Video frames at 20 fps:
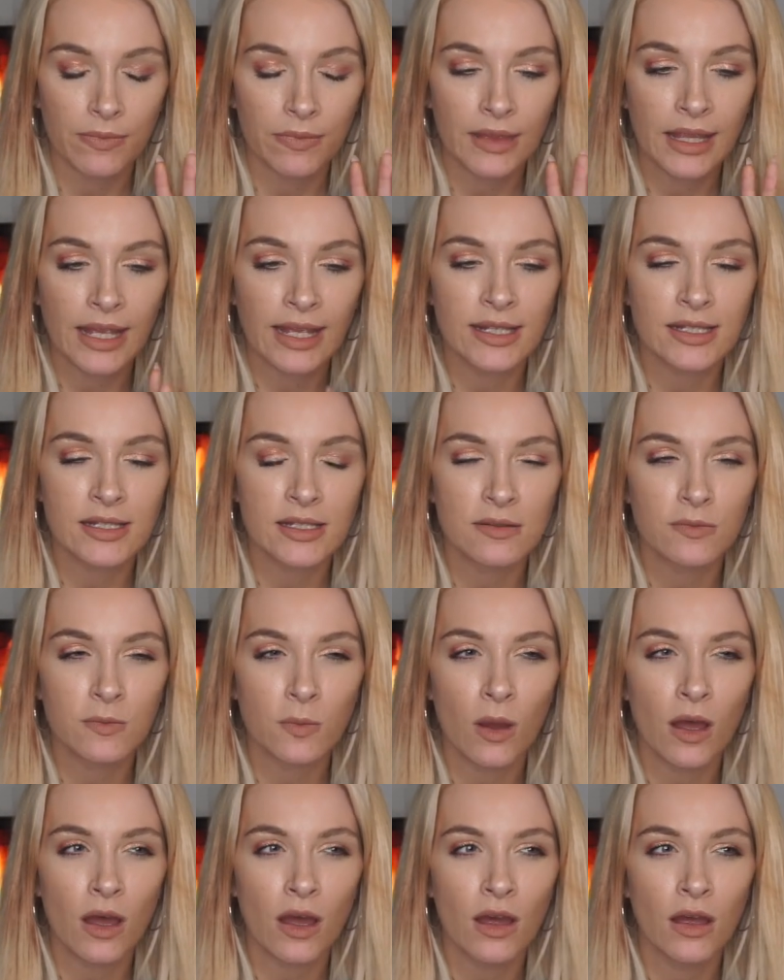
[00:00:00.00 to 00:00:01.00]
These
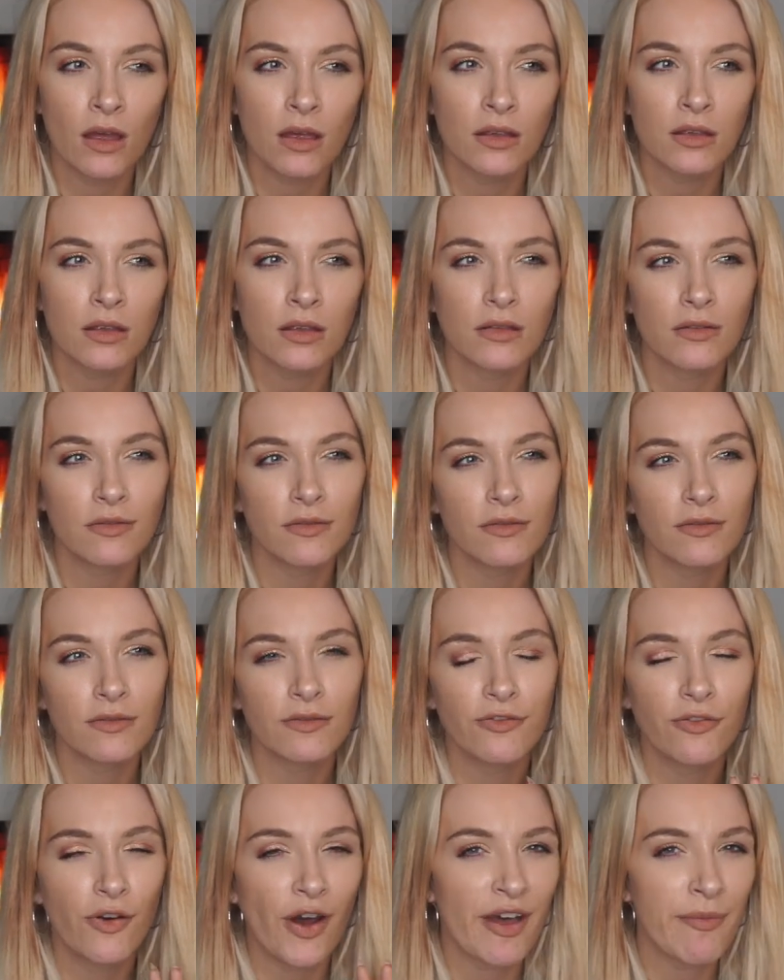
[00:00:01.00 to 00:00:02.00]
were
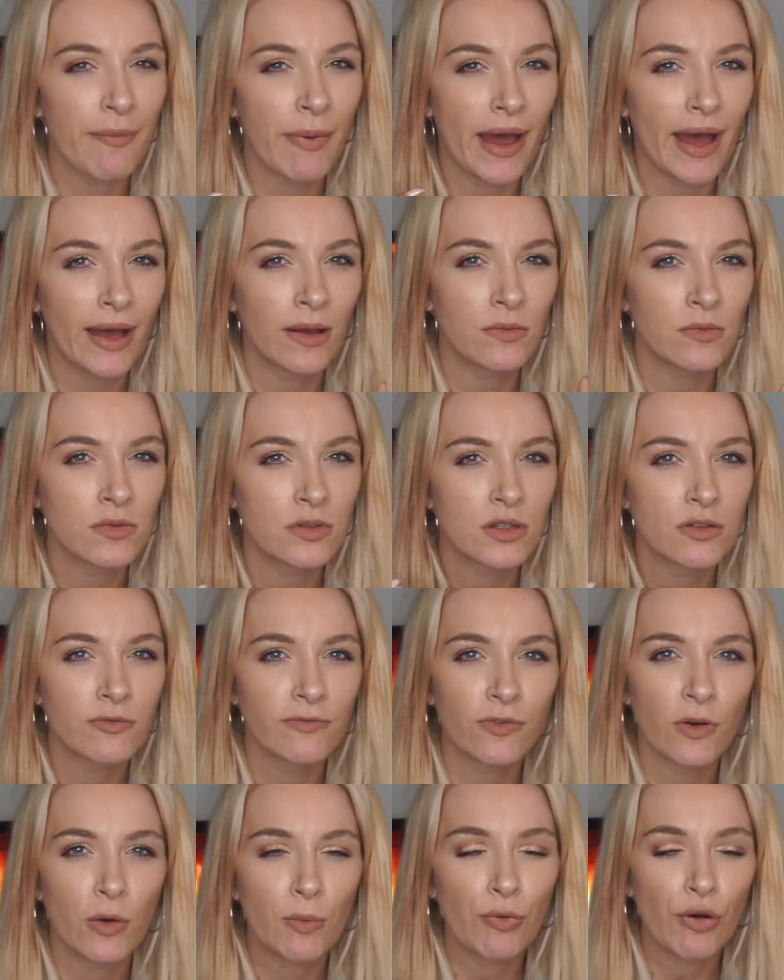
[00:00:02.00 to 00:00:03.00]
£5
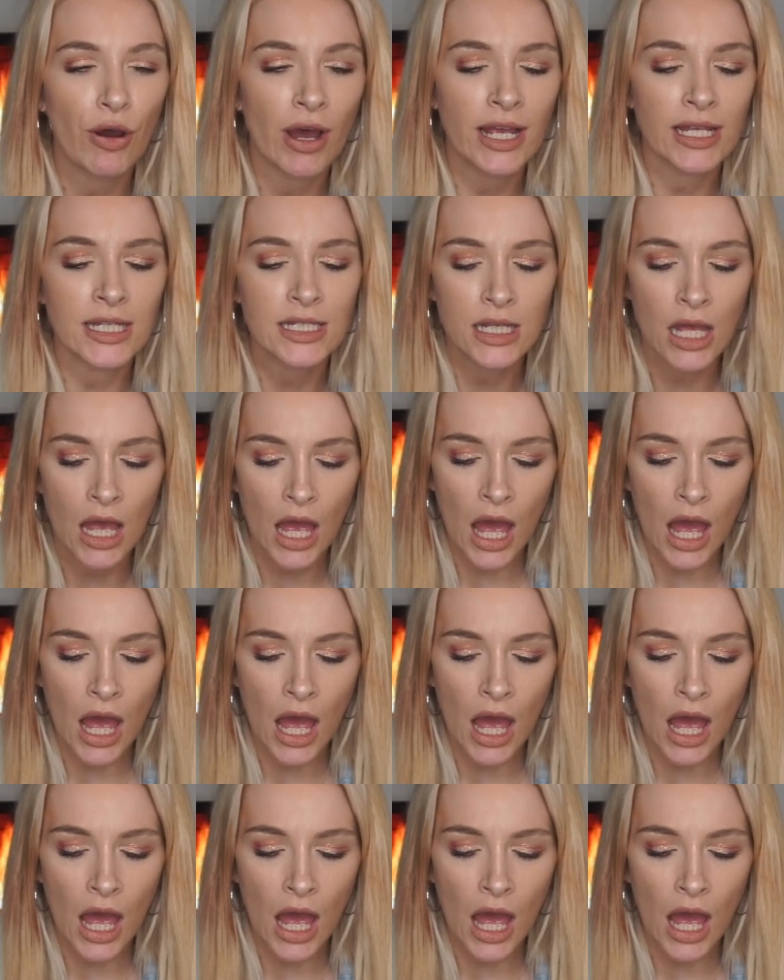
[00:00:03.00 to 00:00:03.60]
full price.